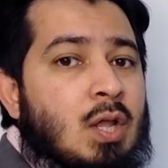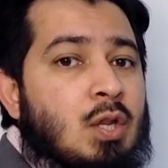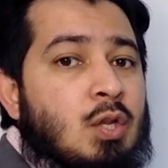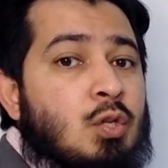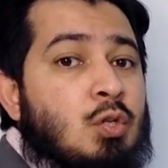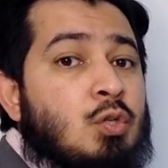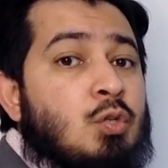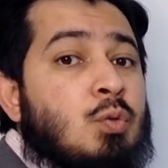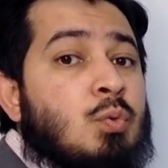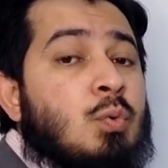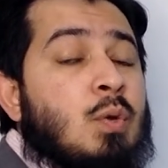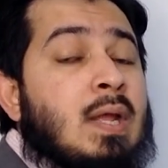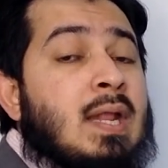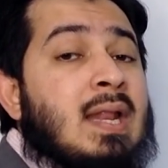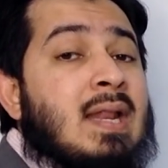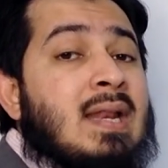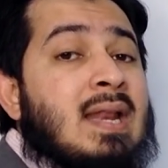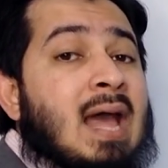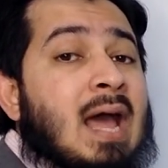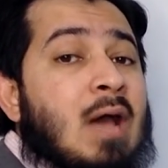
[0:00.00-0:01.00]
to
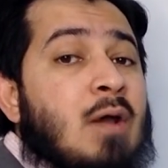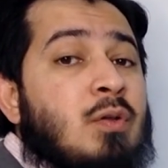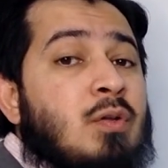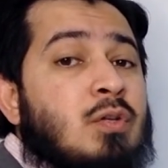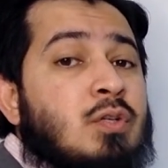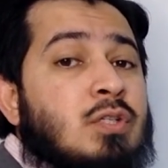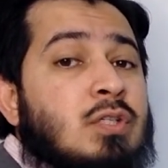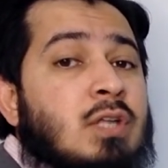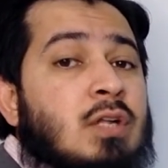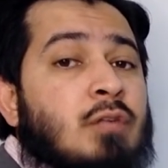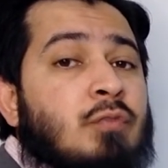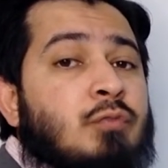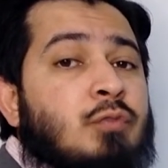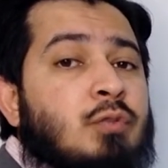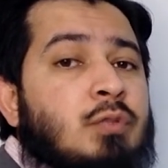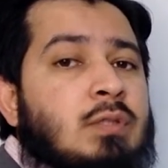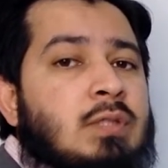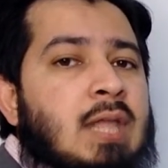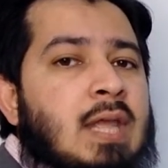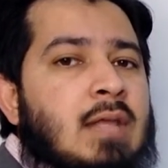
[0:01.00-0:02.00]
allow yourself to
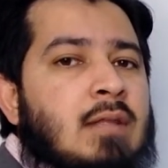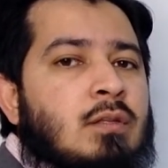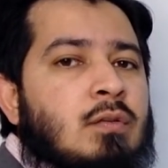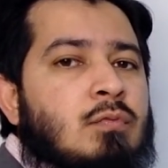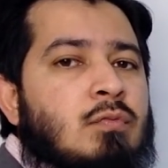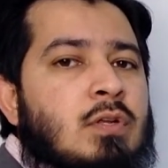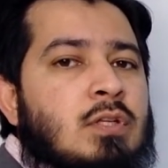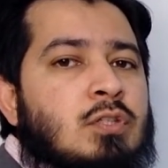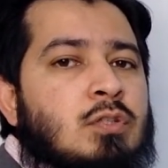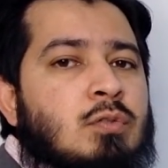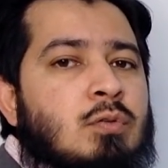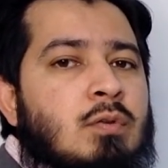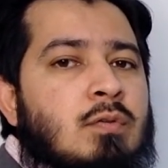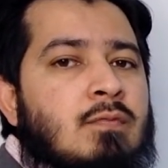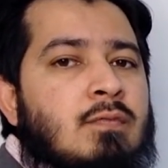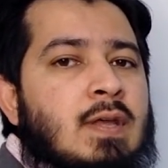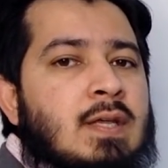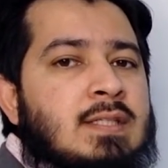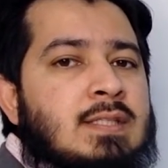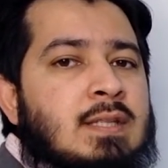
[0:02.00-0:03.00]
take the risk to
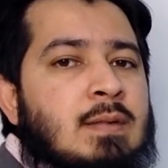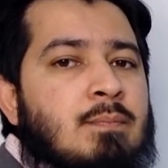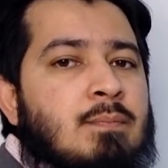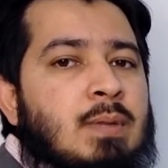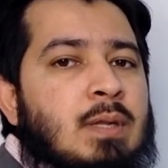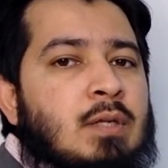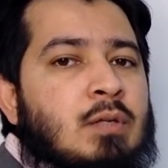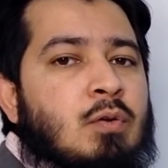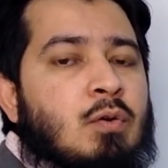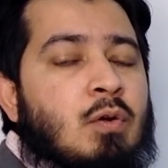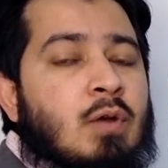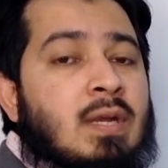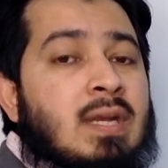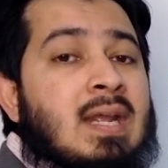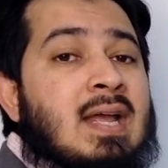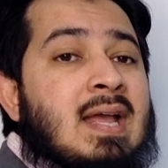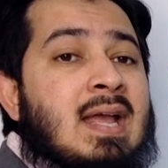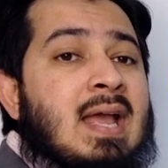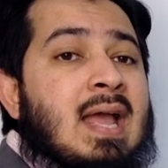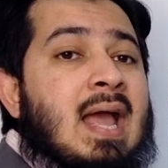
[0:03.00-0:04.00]
invest in Bitcoin
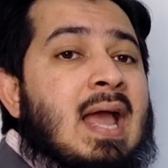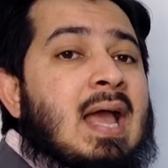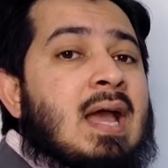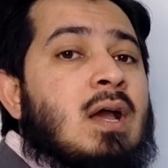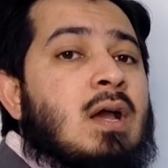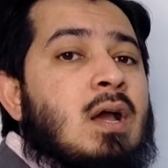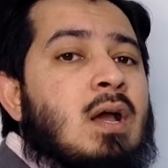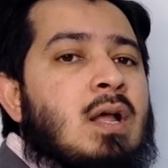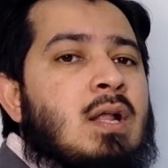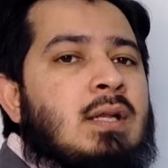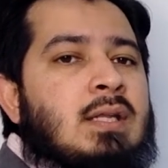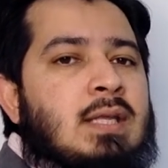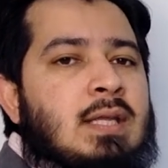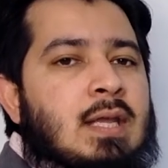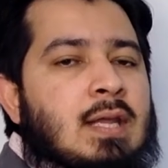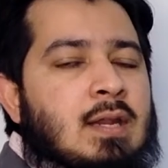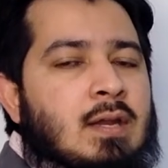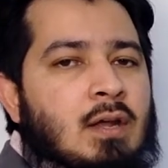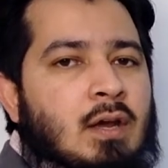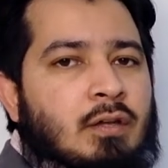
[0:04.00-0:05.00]
early
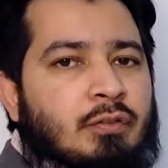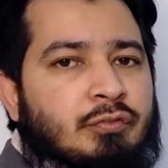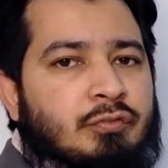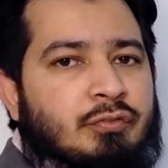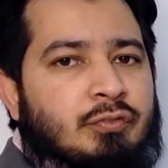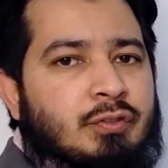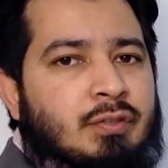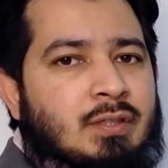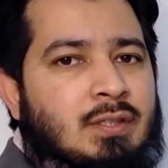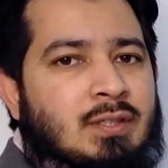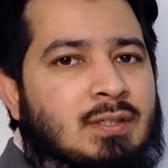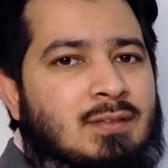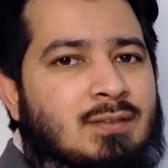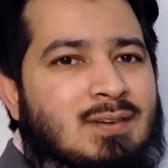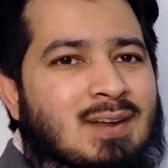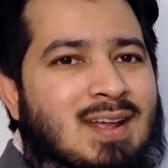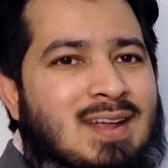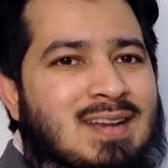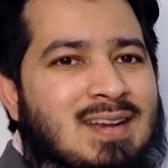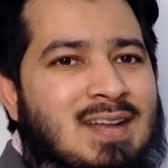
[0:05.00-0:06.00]
enough,
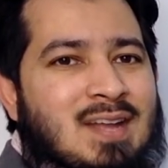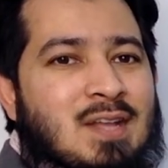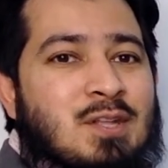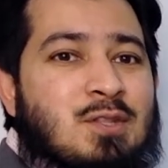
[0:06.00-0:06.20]
right?